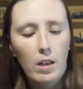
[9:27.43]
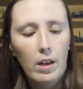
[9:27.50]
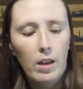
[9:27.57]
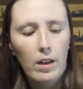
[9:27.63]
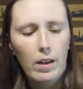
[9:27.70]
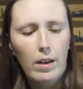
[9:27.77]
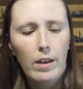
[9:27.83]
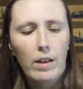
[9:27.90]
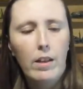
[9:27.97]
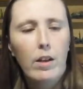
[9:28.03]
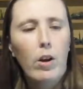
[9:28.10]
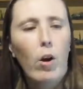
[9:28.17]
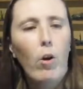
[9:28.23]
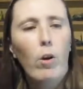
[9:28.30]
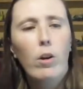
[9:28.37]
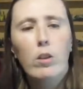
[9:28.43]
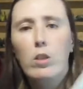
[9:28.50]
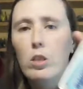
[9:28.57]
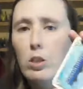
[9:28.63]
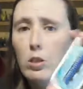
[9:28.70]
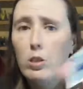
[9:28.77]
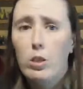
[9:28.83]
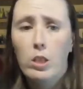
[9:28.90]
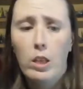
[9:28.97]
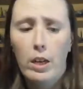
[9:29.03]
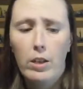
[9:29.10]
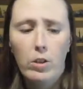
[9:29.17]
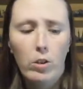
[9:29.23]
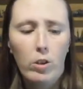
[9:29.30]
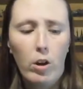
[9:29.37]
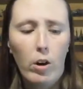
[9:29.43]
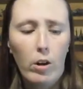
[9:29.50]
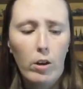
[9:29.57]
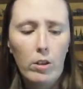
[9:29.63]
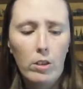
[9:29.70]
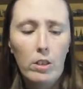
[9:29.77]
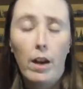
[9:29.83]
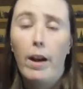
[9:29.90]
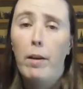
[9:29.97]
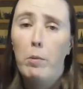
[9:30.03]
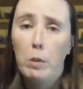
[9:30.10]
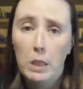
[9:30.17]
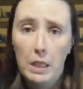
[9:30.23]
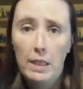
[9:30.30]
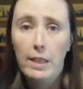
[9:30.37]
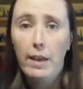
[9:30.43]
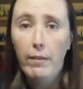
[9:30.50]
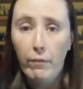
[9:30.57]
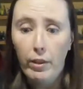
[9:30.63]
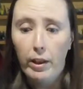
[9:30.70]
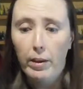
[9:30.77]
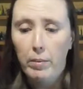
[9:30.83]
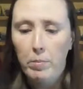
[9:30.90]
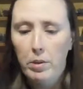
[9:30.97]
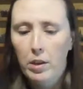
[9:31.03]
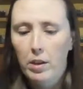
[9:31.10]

The cards, standard cards, I would sleeve them.